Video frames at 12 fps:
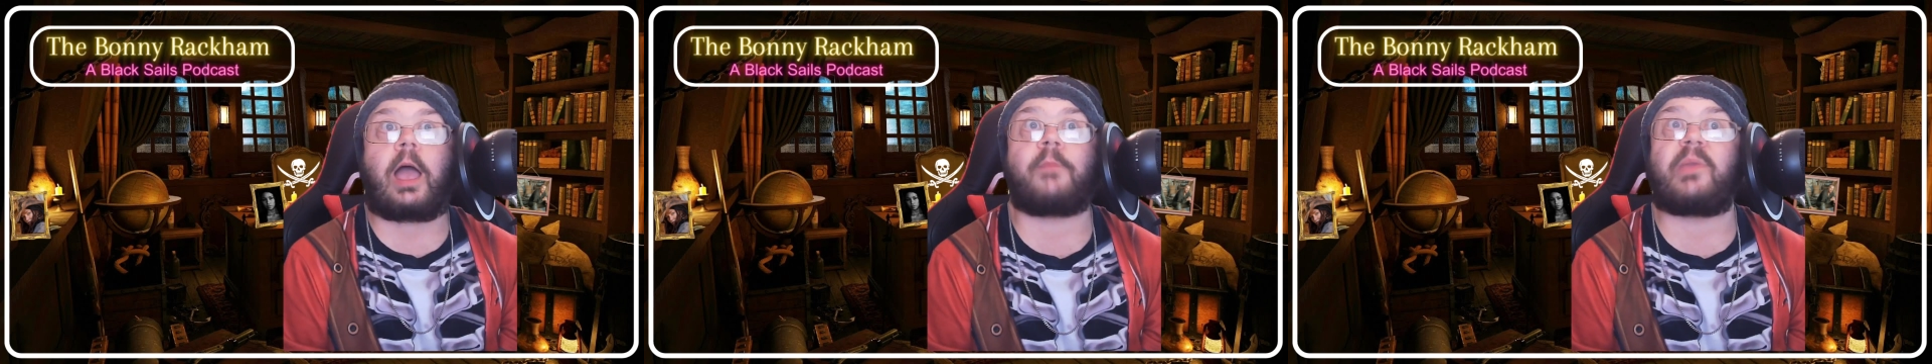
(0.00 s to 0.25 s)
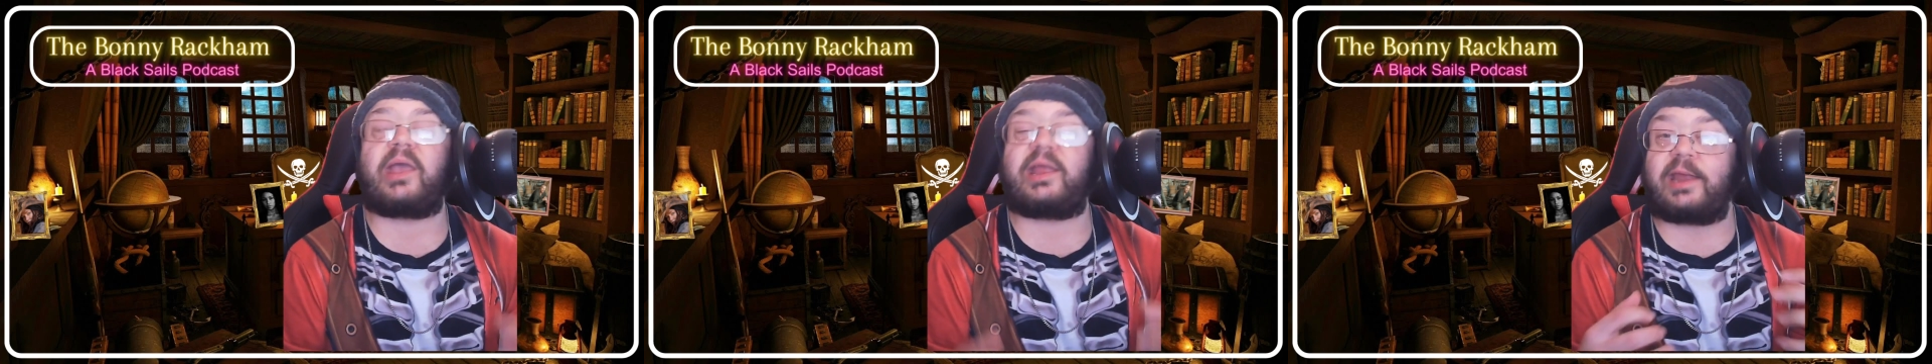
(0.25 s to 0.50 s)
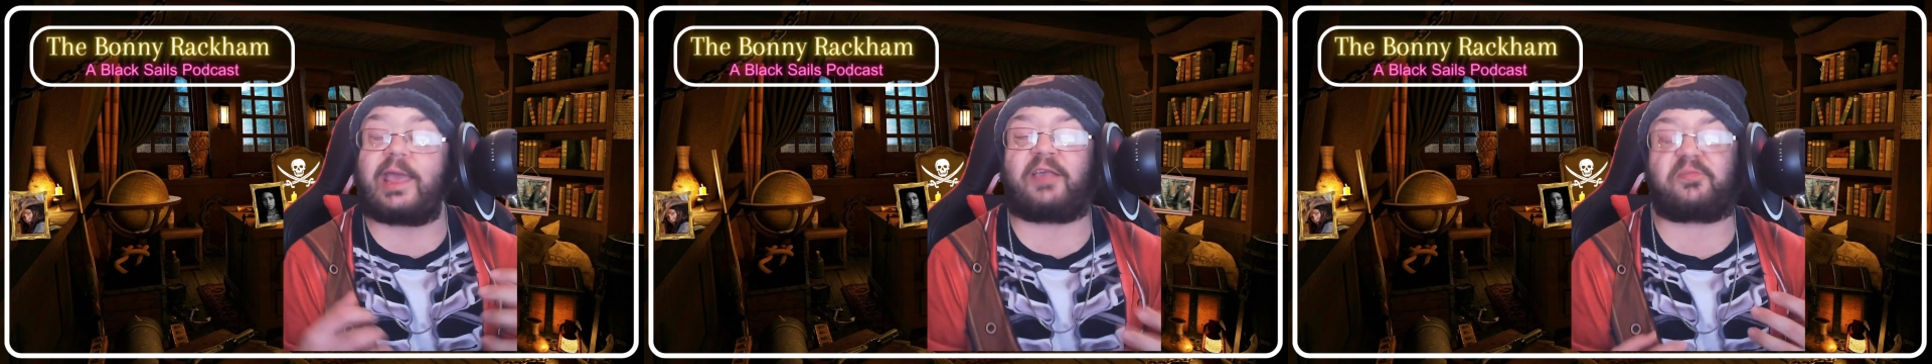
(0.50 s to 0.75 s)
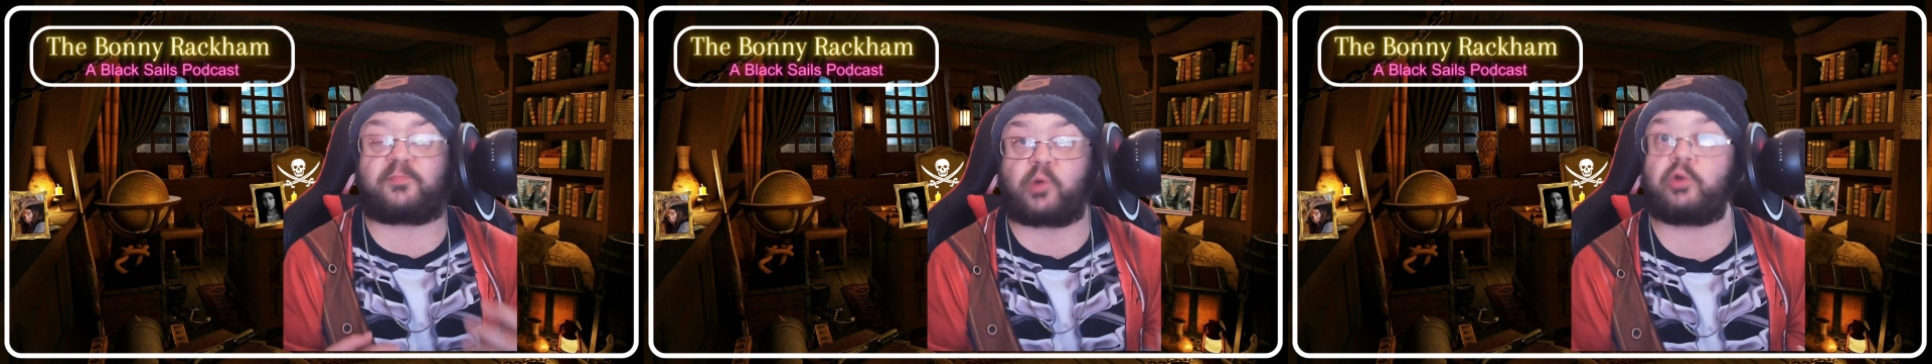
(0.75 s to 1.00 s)
I mean,
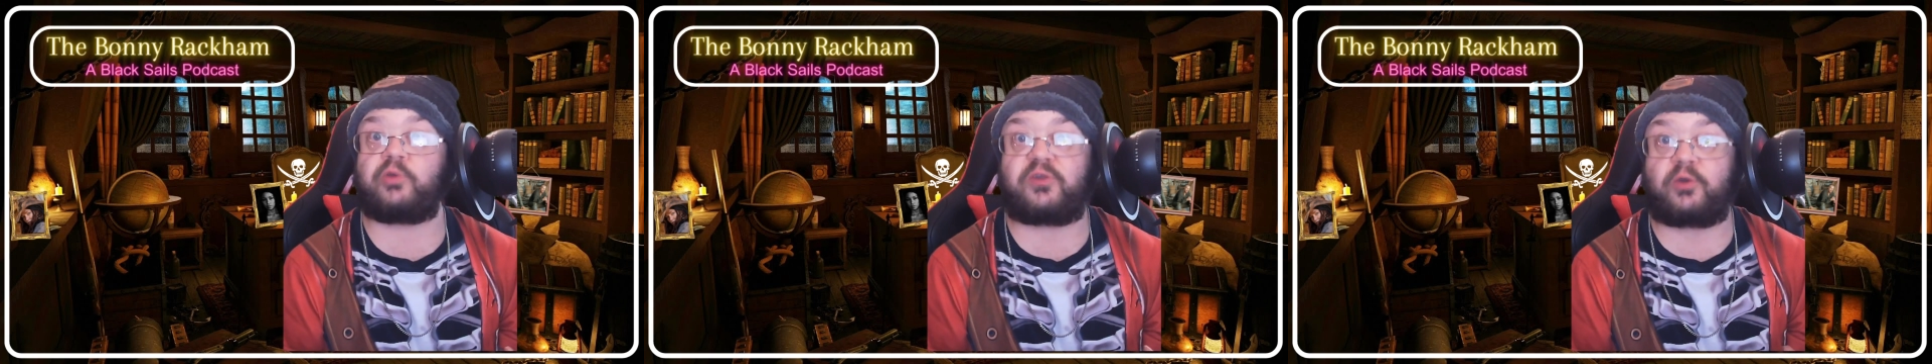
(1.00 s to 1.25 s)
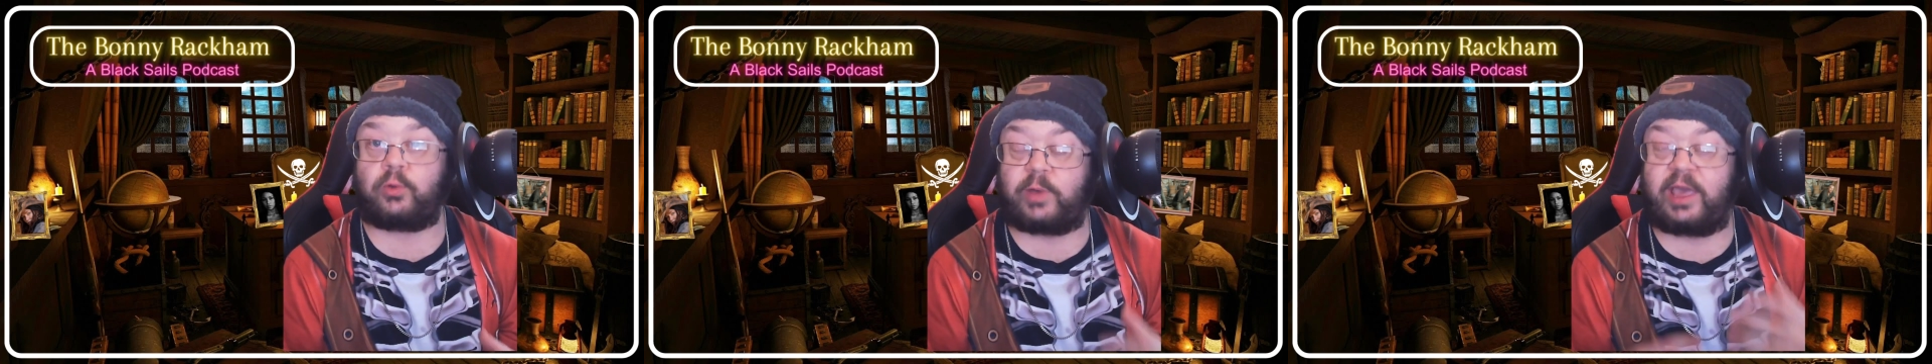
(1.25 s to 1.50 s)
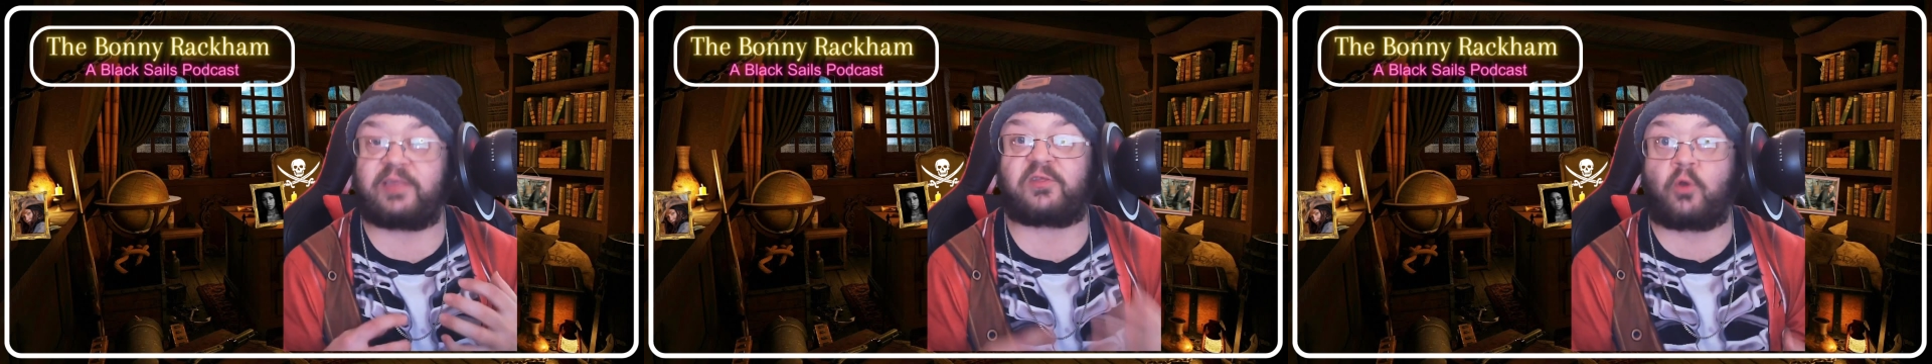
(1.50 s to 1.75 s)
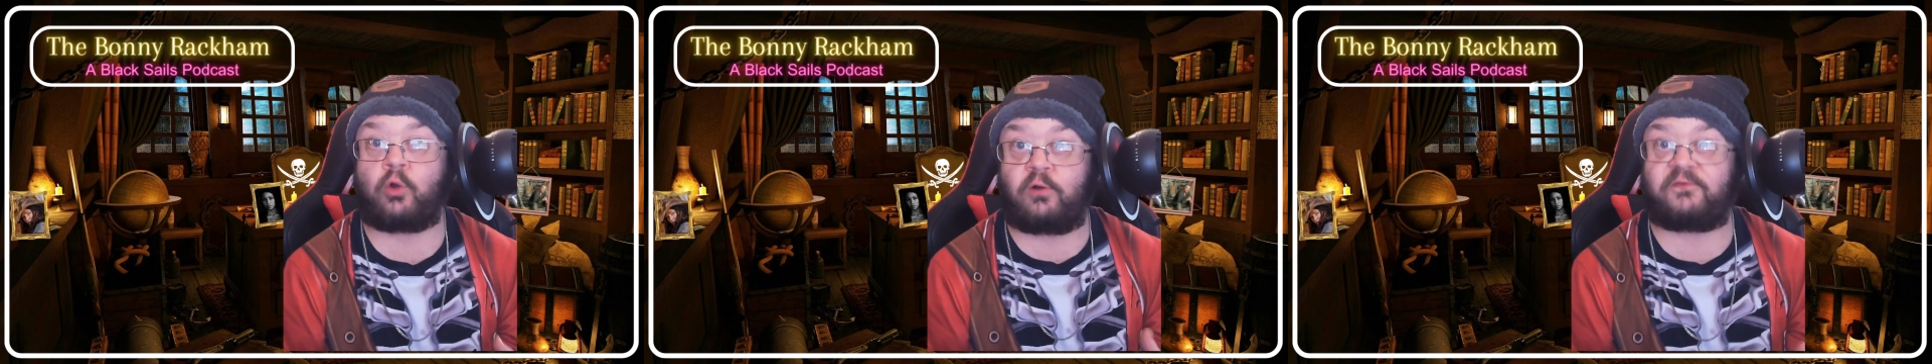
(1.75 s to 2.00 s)
it's brutal, it's
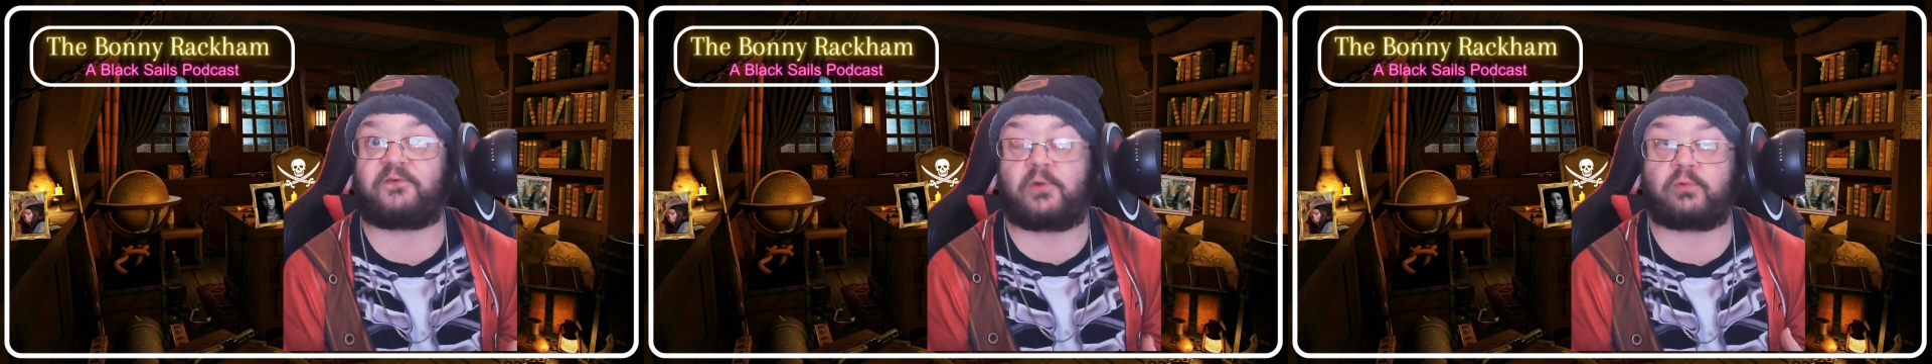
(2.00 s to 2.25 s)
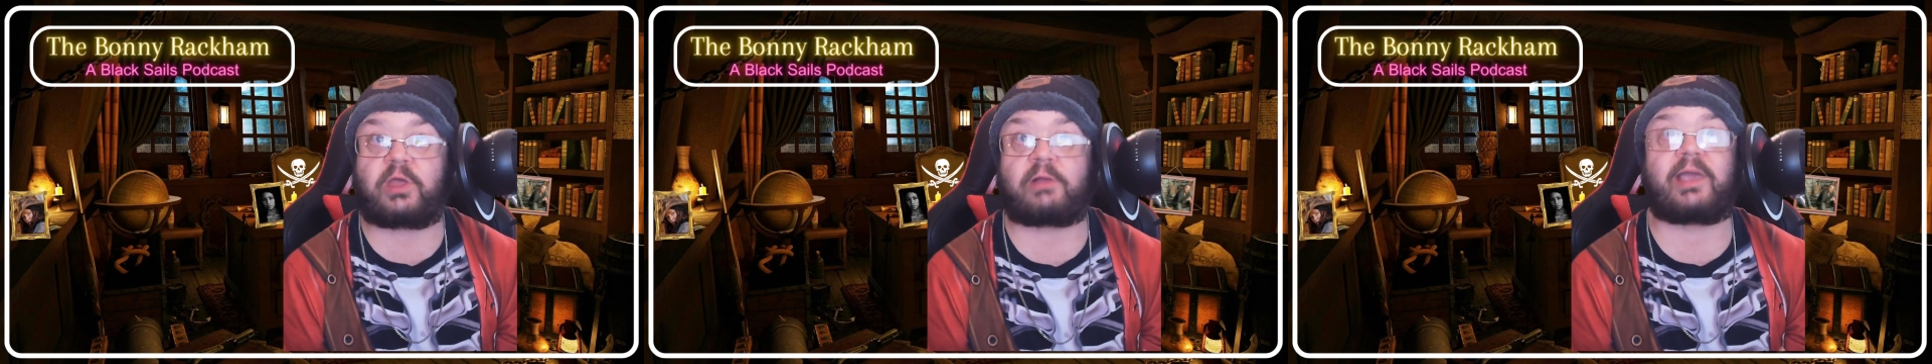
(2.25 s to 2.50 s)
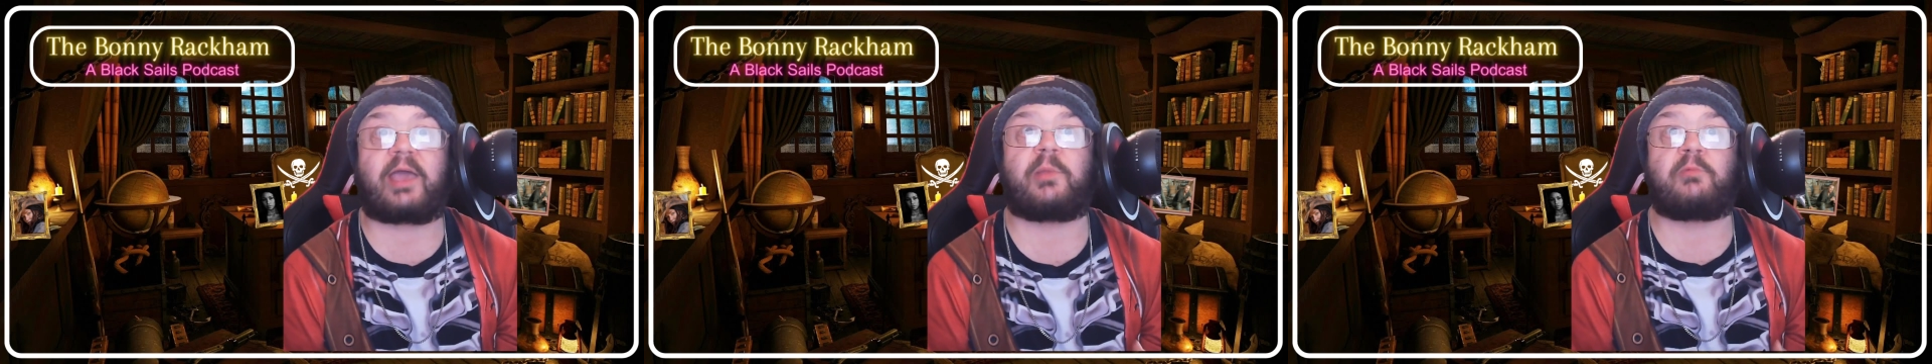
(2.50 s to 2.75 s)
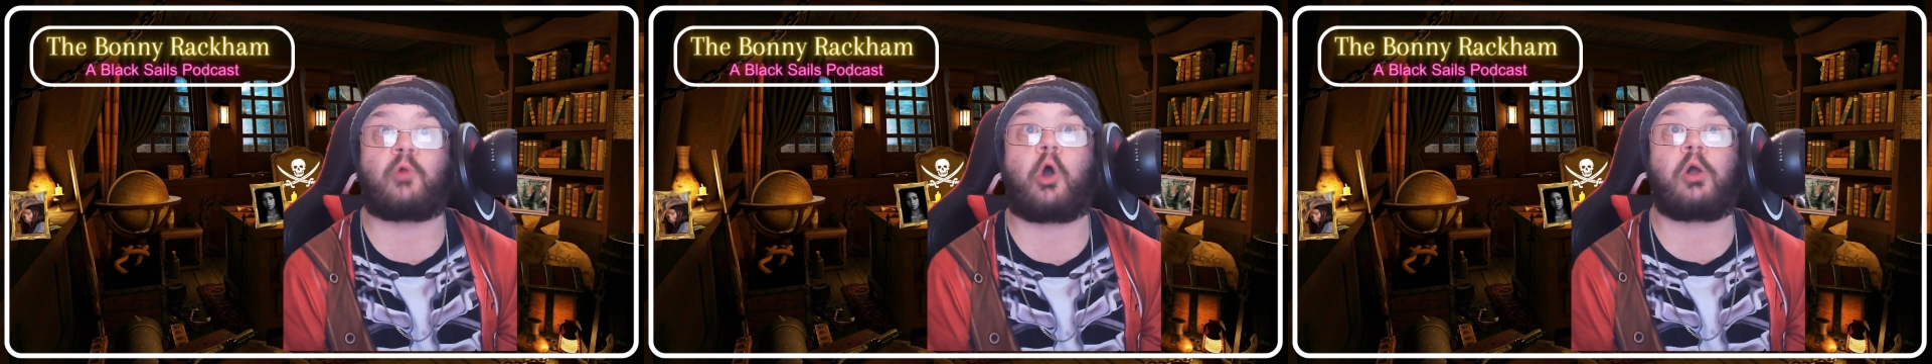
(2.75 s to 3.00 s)
awful, don't get
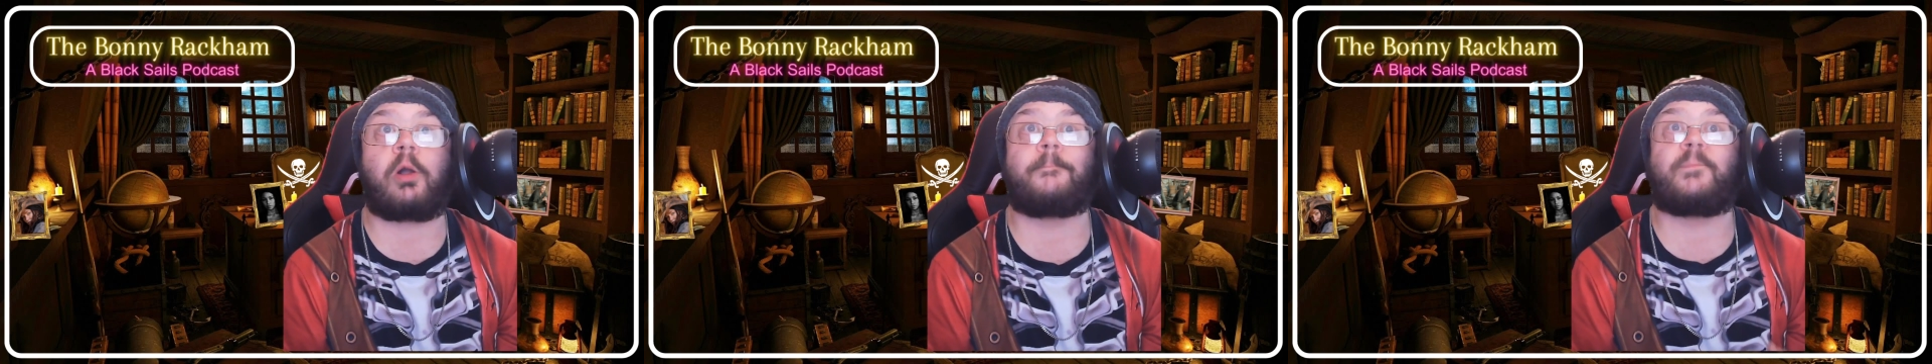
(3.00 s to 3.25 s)
me wrong,